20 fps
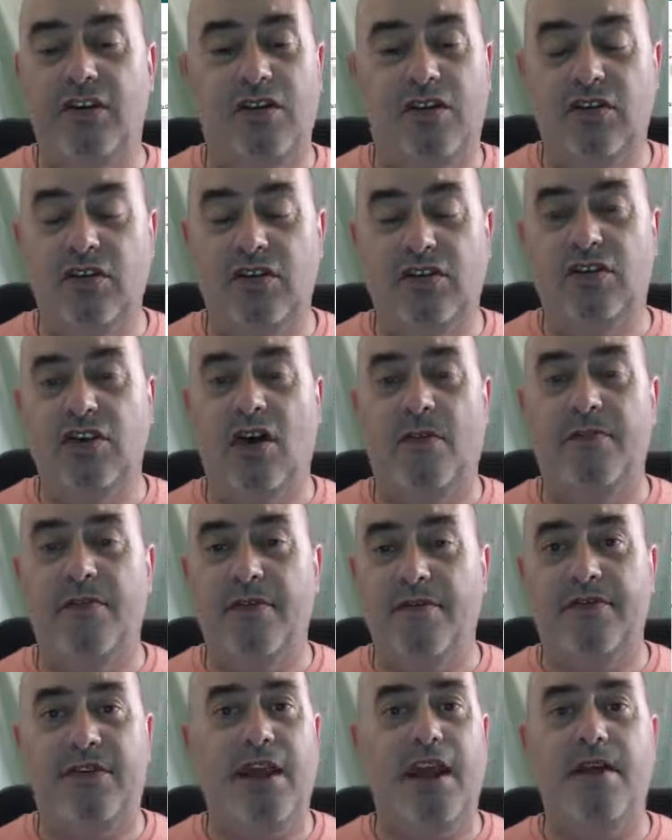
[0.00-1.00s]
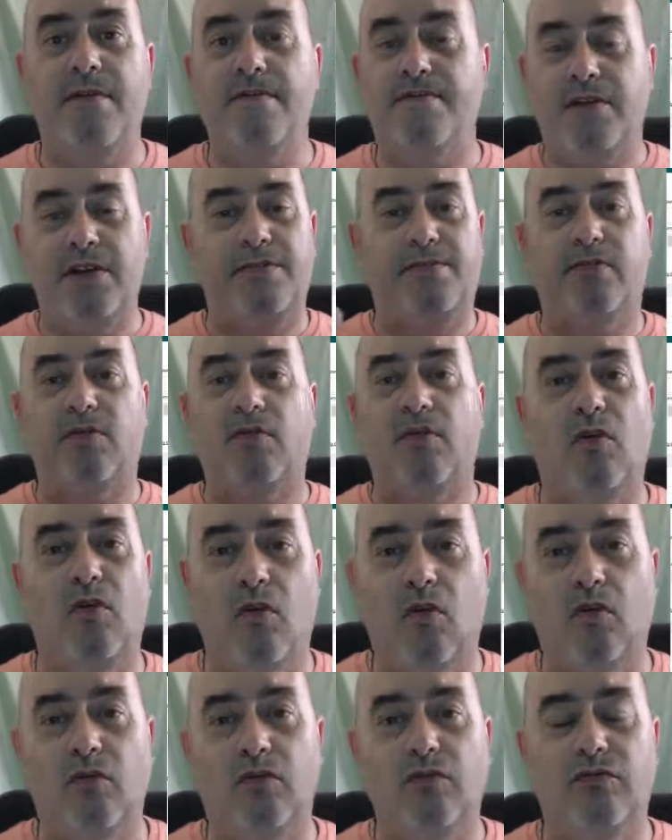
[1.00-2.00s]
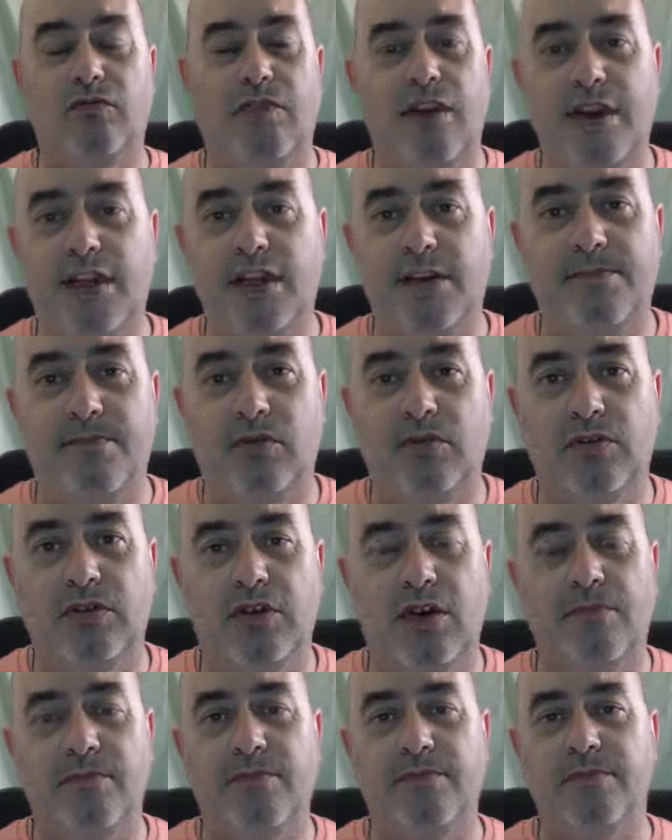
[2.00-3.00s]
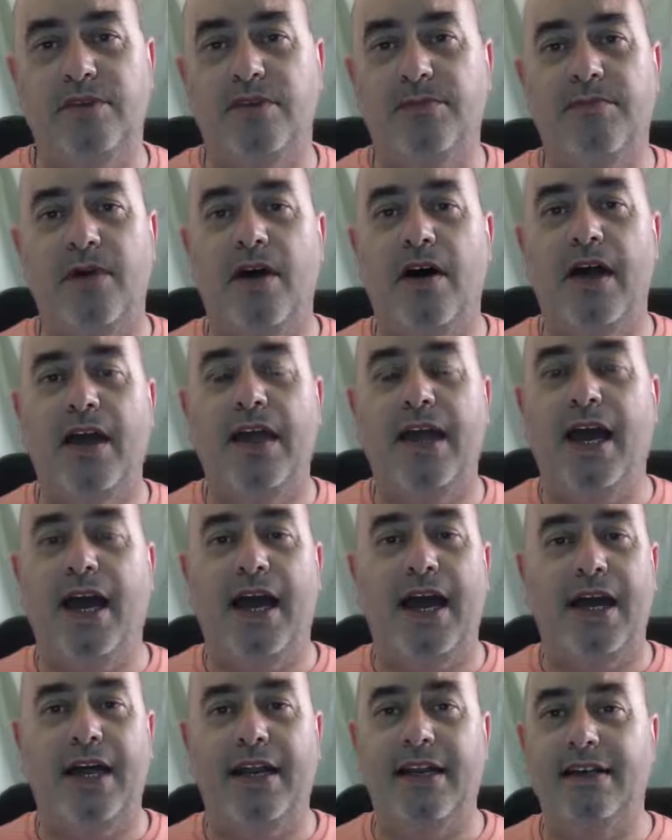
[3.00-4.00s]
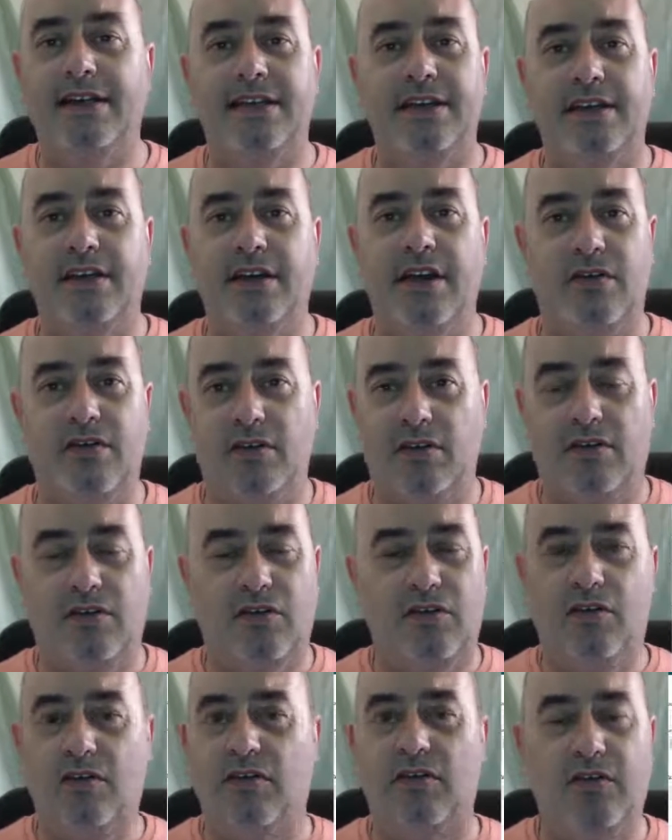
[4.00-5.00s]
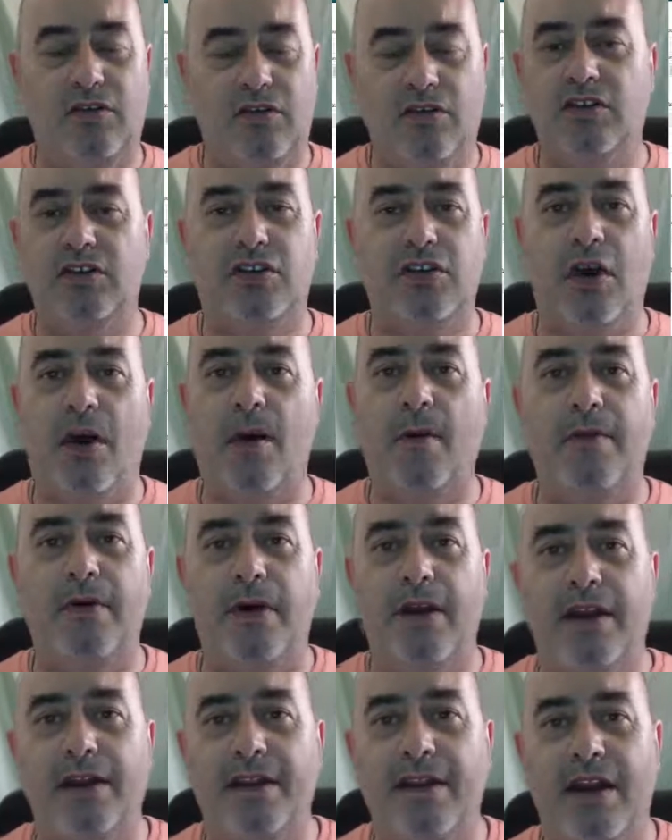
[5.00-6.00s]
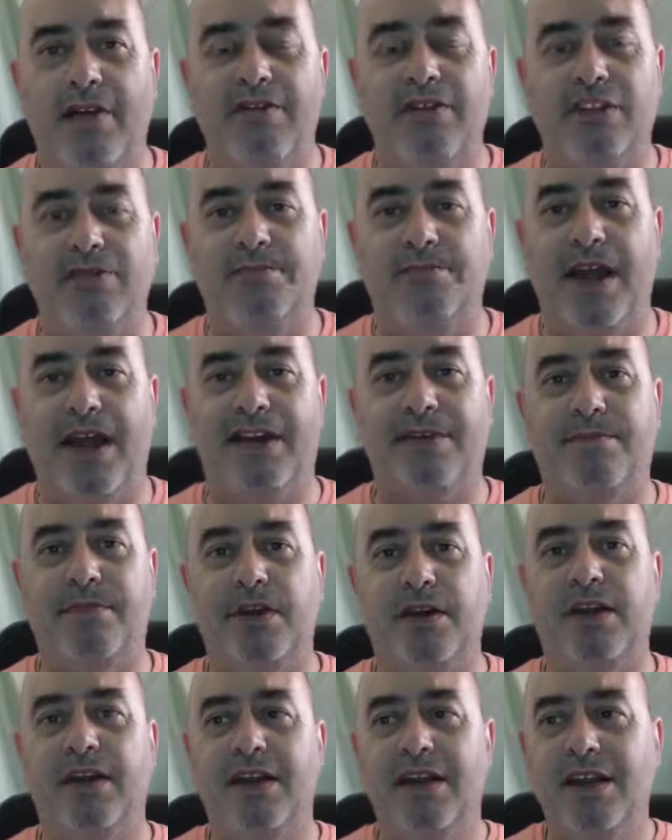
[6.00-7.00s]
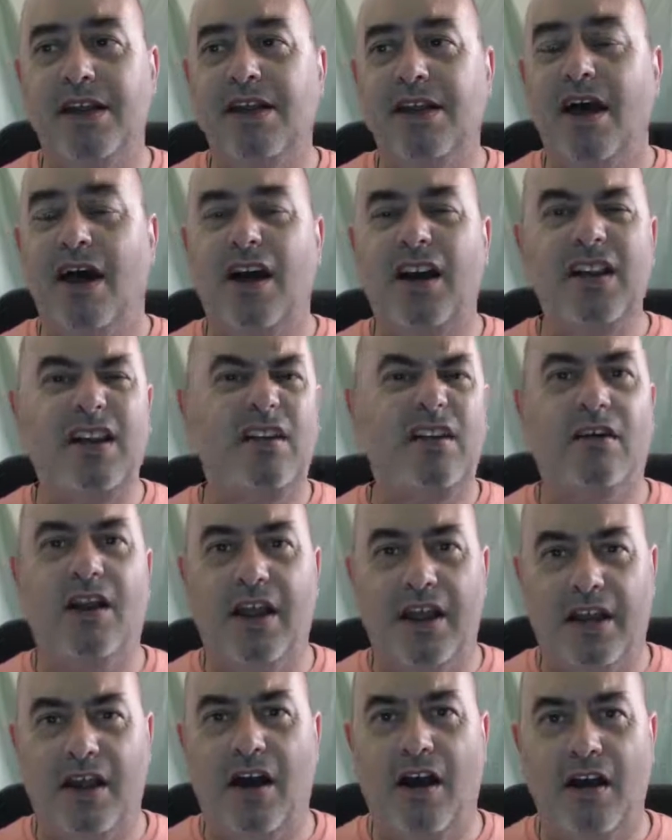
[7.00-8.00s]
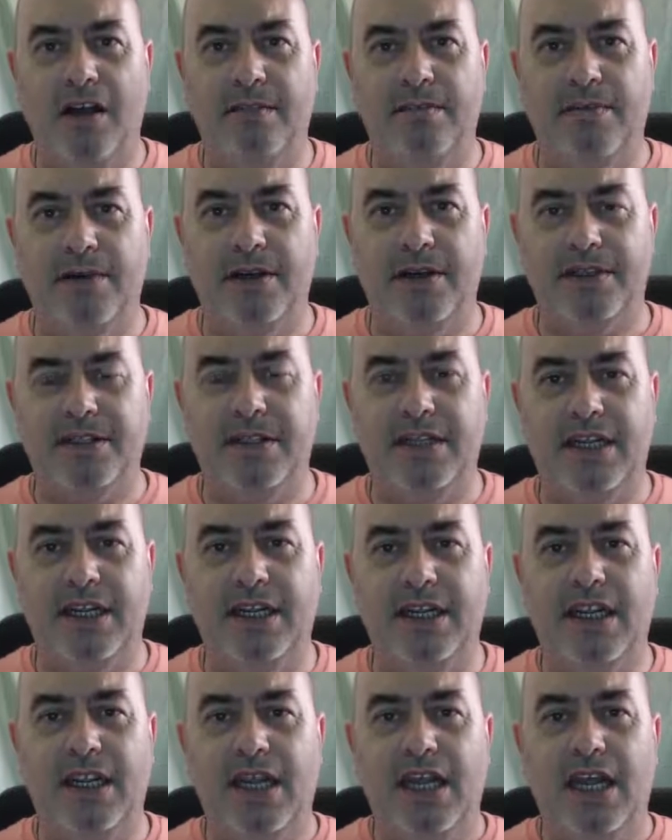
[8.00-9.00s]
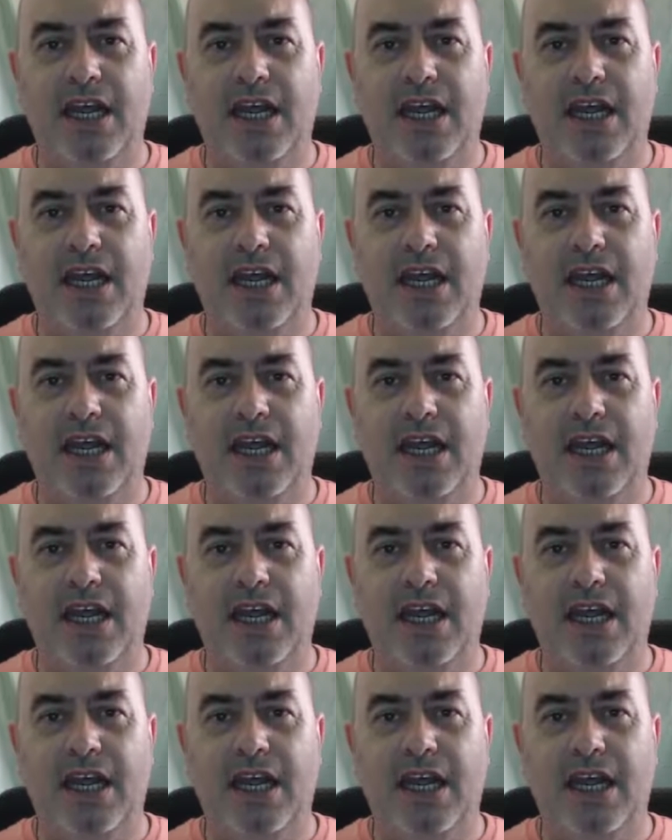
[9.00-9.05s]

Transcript: a good job of getting people all ready, bulled up to buy, and good job in that respect. But I don't like hype personally.